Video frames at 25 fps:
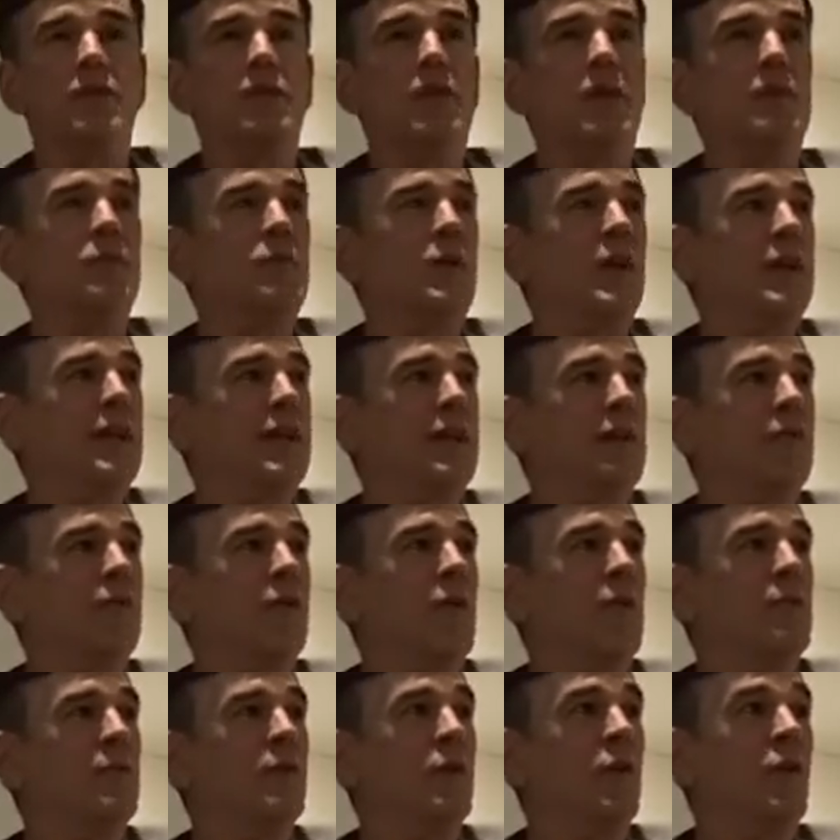I'm writing a
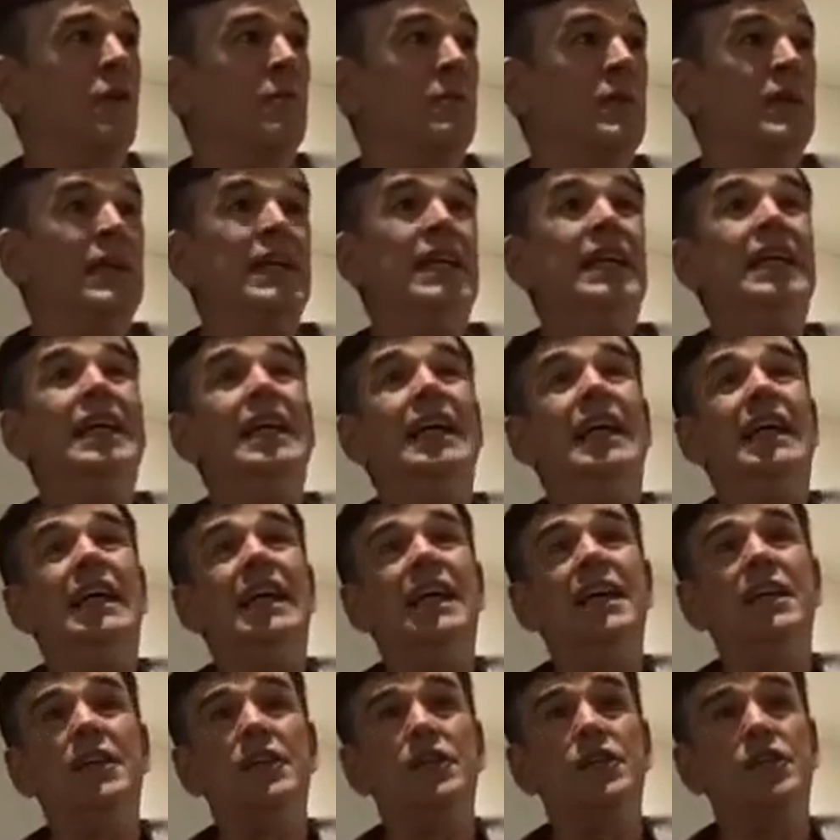rom-com.
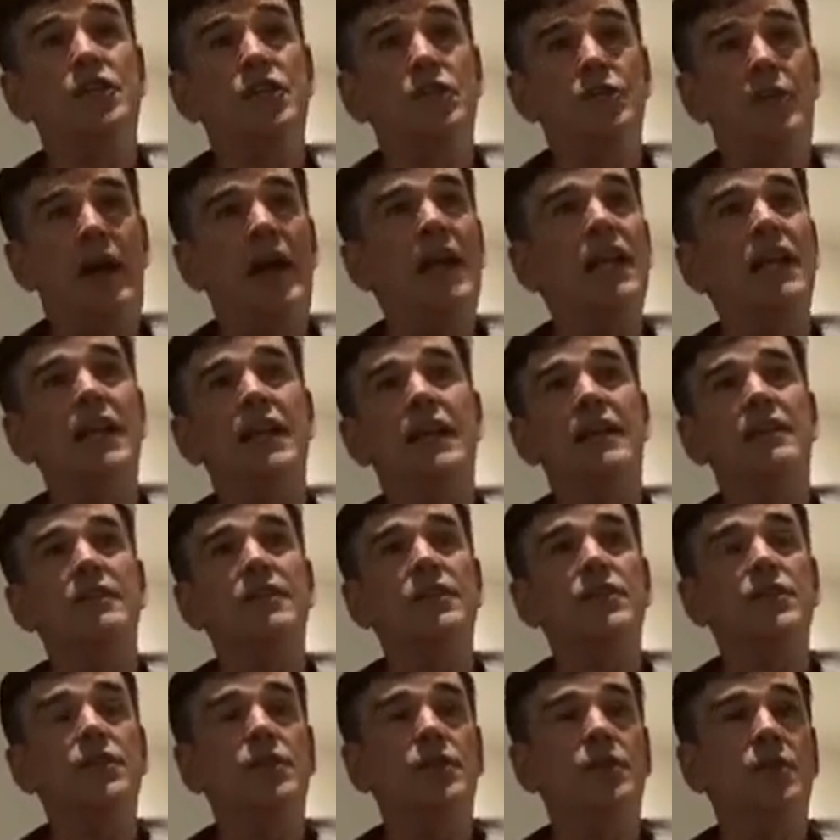In Australia,
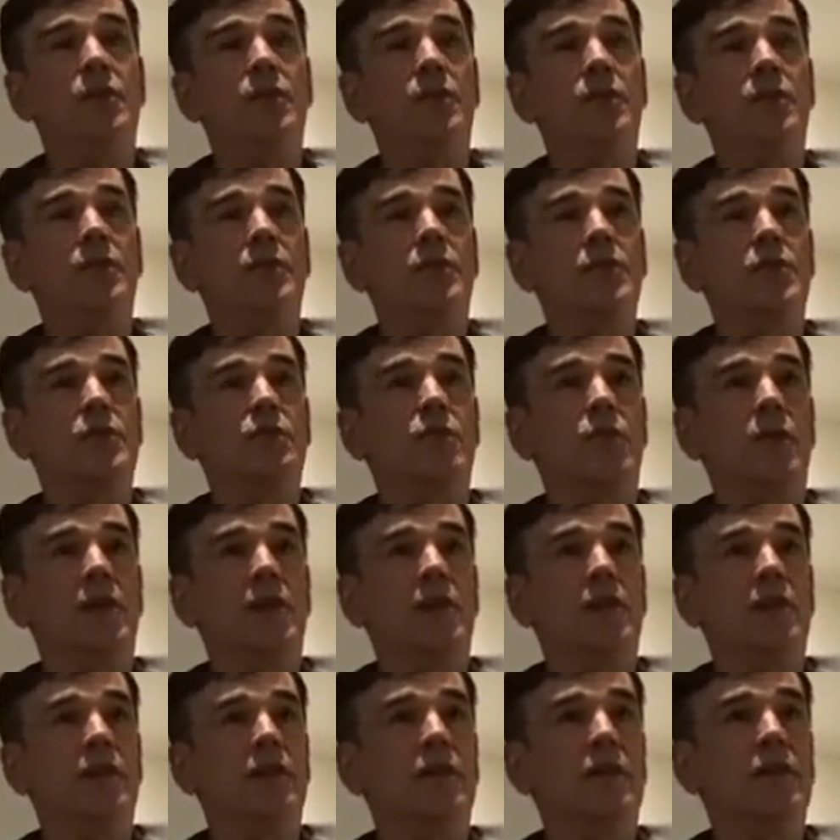students
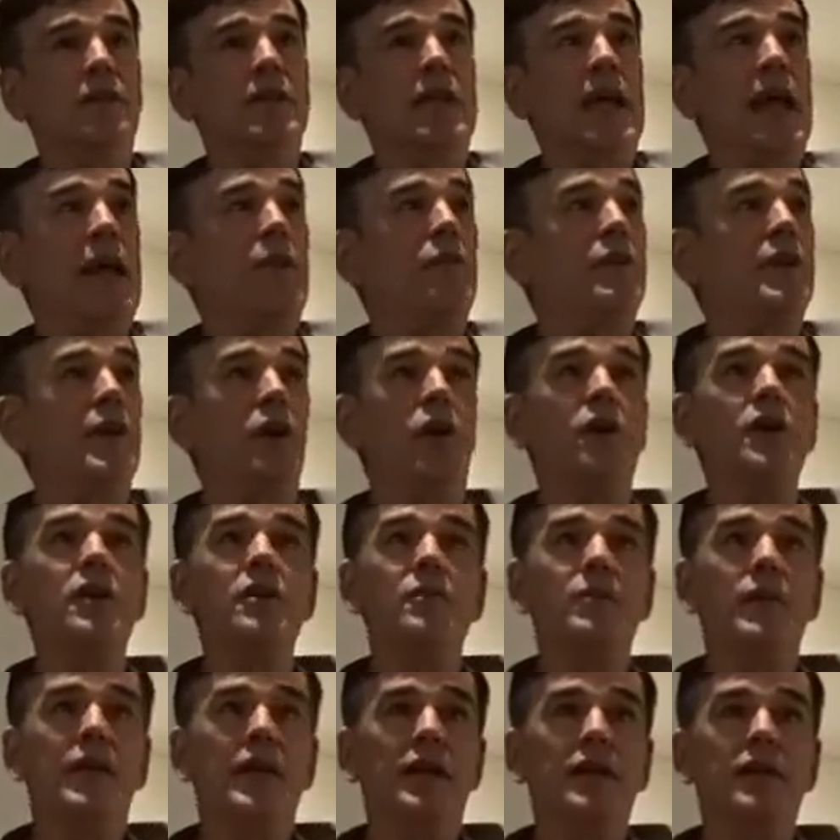will carry on a
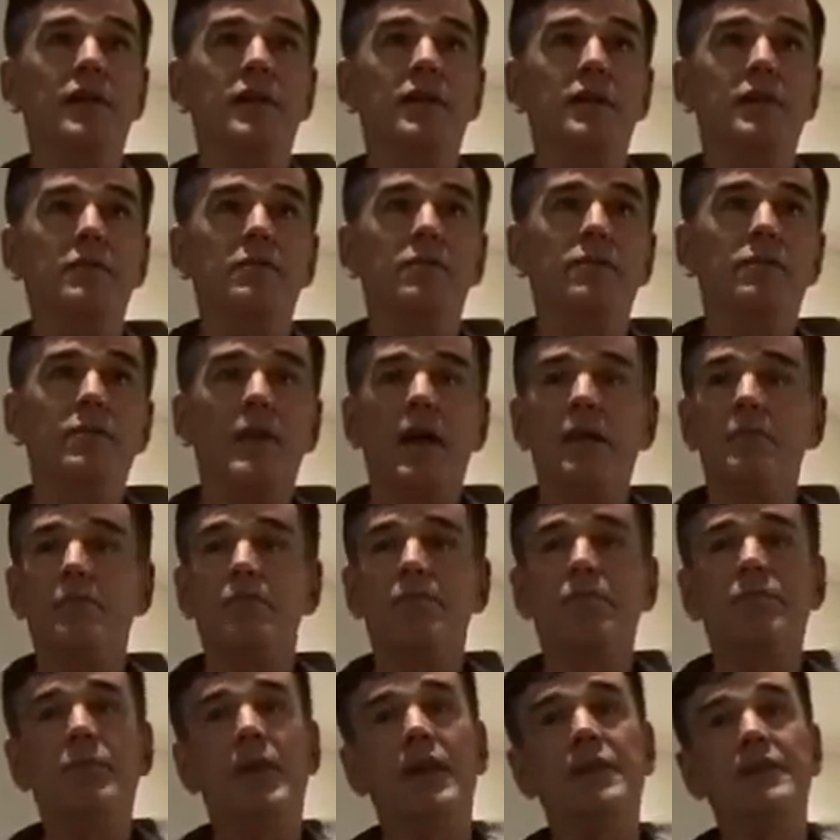bit,
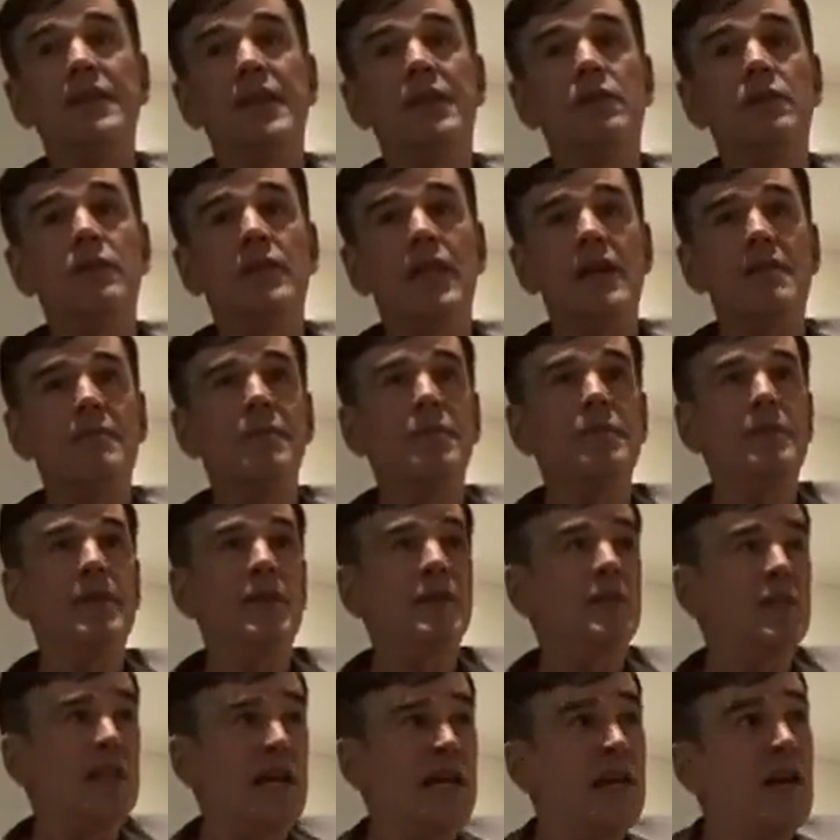and they'll come to me
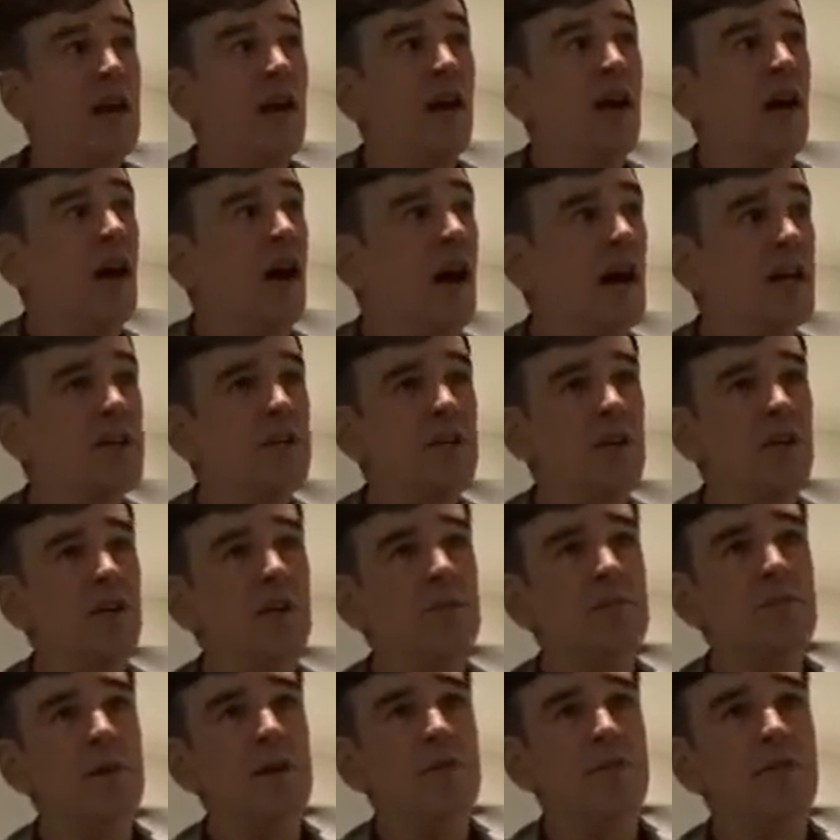and say, I
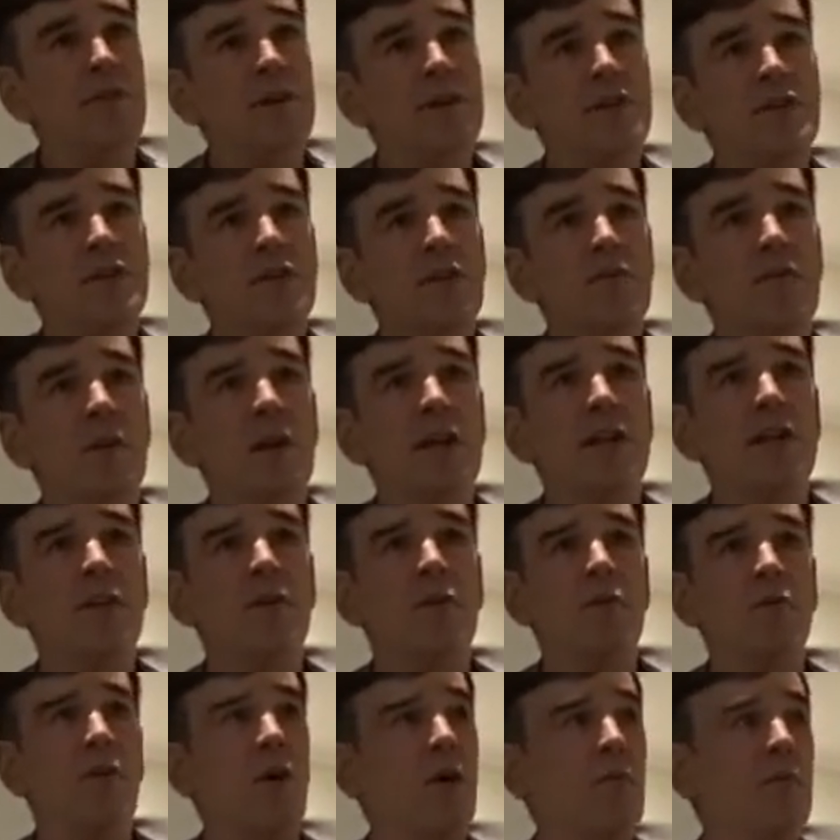told my friends I'm writing a
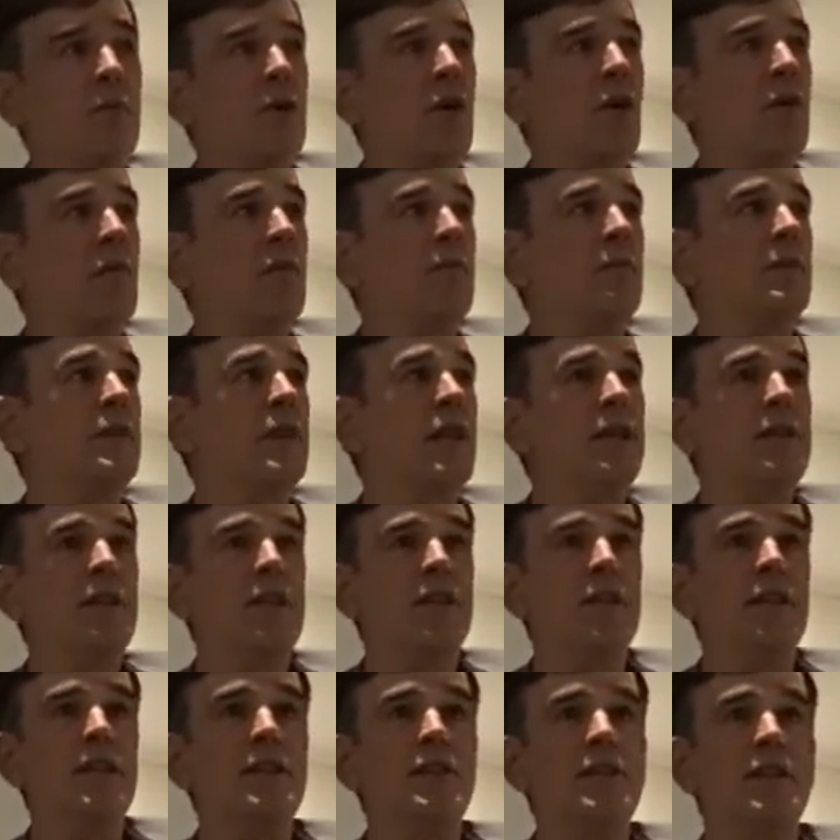rom-com, and they
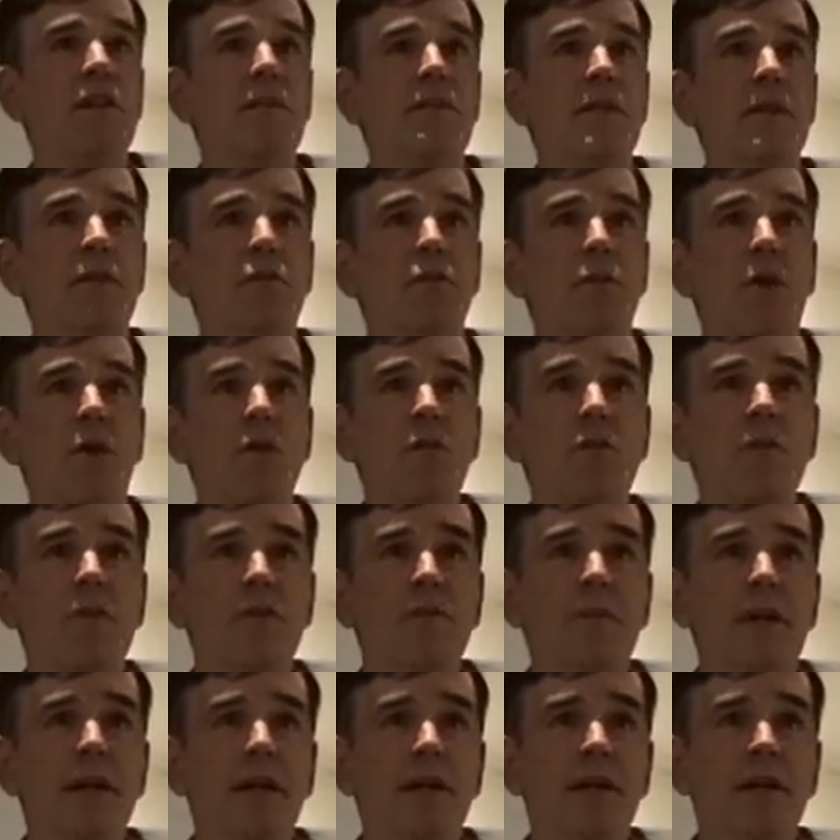think there's something wrong with
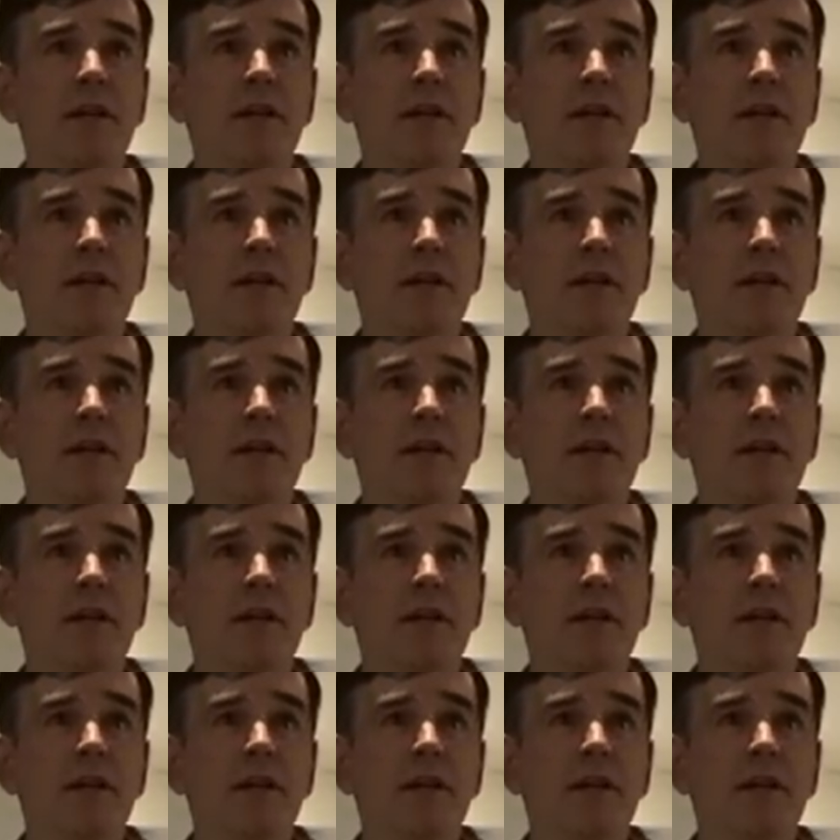me.